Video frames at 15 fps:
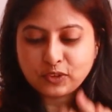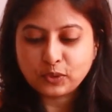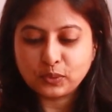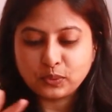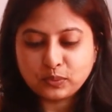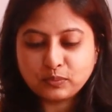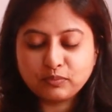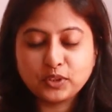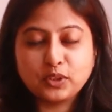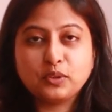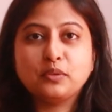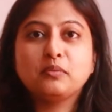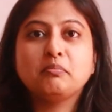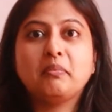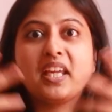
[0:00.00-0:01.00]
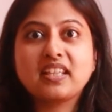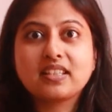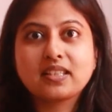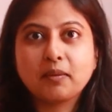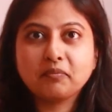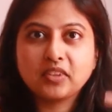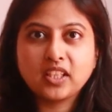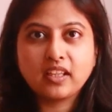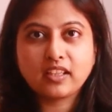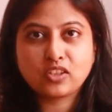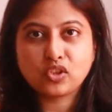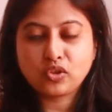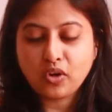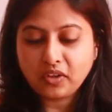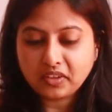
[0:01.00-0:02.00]
to, make something
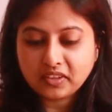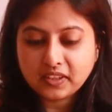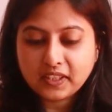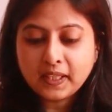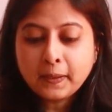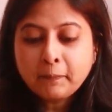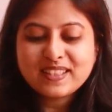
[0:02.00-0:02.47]
extraordinary.